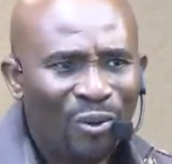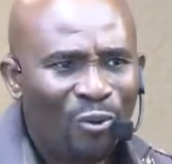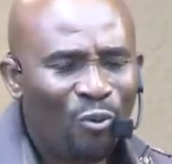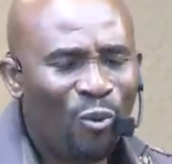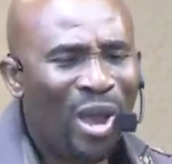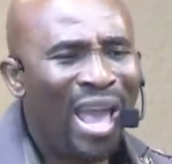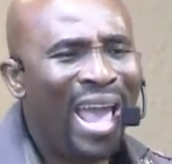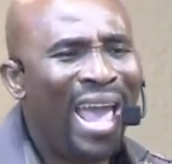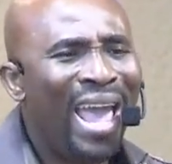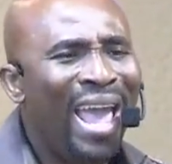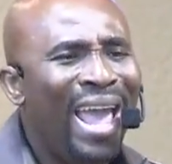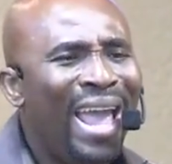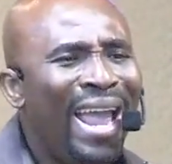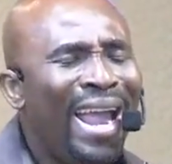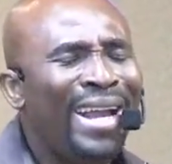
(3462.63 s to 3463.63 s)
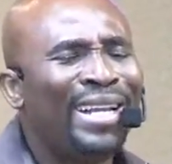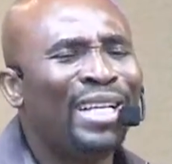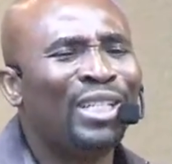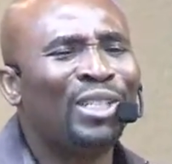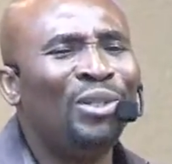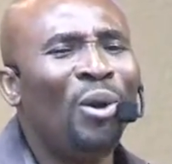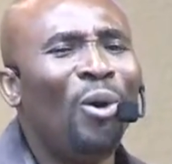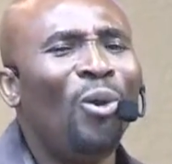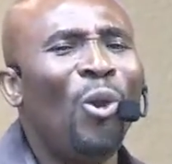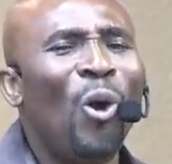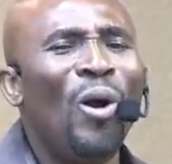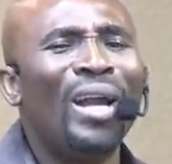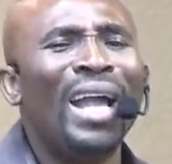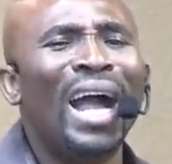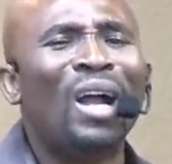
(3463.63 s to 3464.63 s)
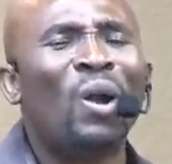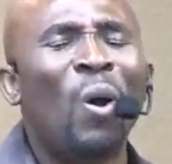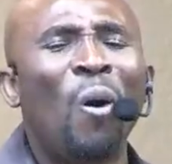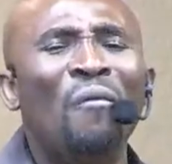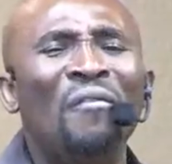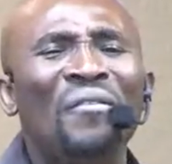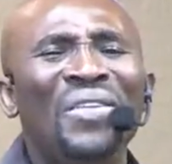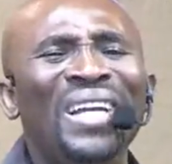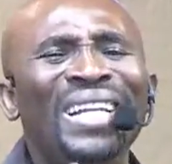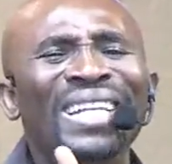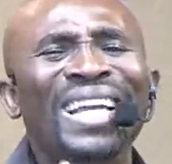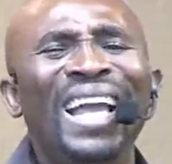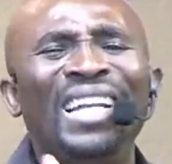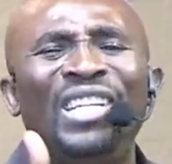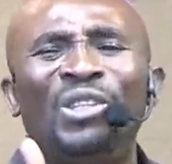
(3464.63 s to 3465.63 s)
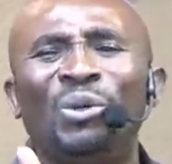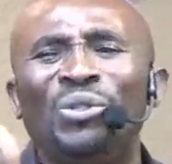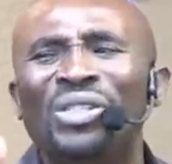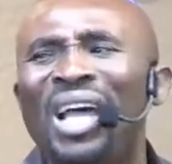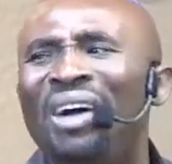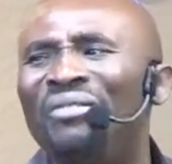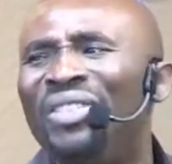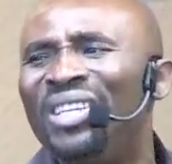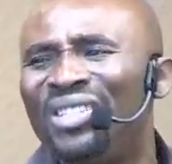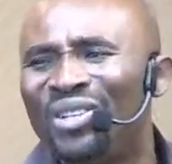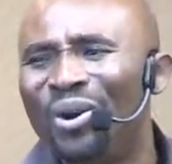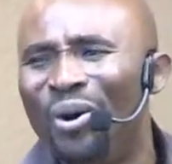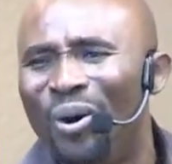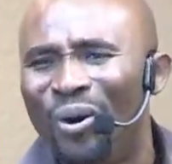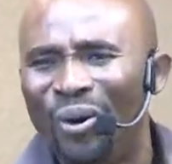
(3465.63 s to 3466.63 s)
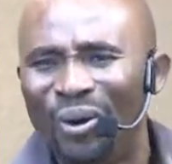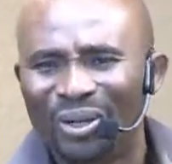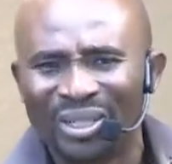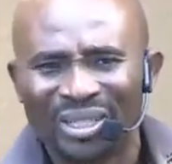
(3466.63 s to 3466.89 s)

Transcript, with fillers: where it is no longer convenient to serve this God.